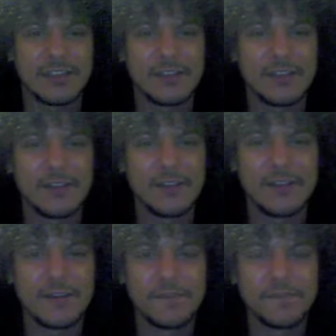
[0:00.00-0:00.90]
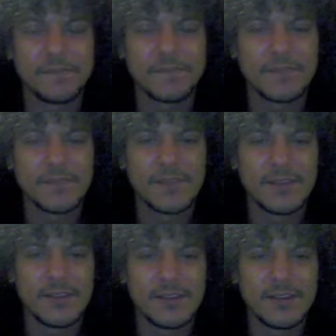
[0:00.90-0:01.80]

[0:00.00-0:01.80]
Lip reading: Nothing is said.